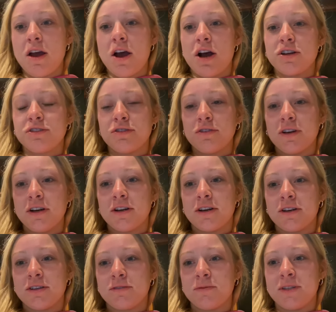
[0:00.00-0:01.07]
A stroke
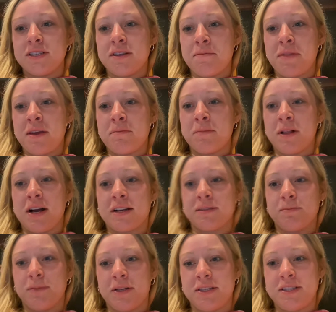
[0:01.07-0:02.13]
occurs when something blocks
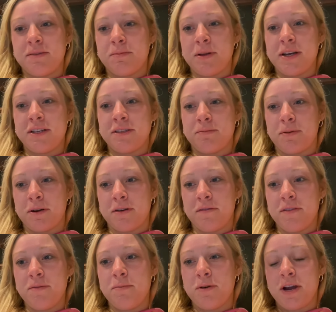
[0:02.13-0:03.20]
blood supply to part
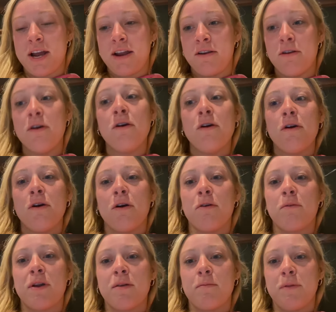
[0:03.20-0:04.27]
of the brain or
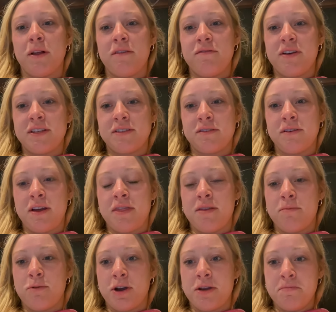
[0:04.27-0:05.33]
when a blood vessel in the
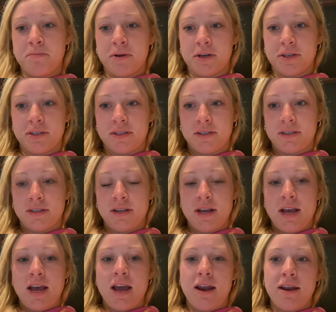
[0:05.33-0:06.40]
brain bursts.
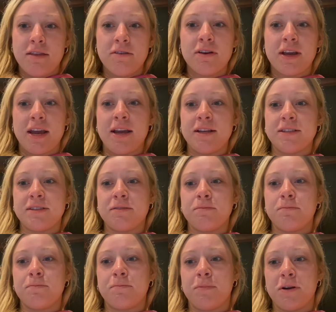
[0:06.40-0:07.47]
In either case,
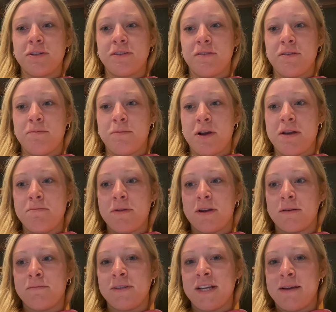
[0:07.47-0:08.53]
parts of the brain
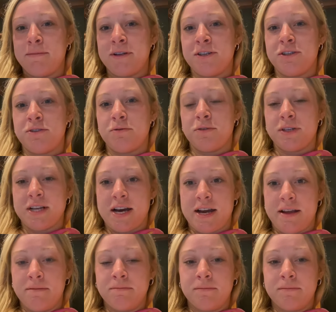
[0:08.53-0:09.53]
become damaged or die.